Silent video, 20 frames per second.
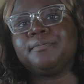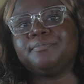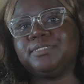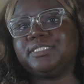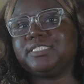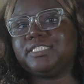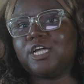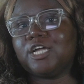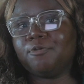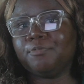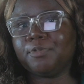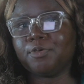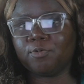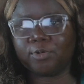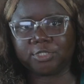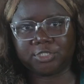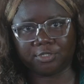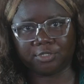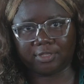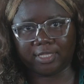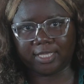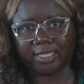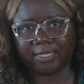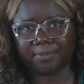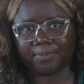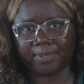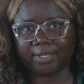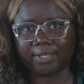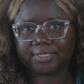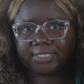please tell me what you think
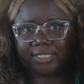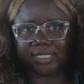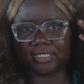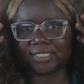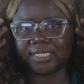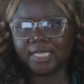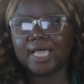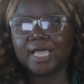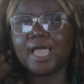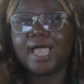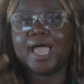about it.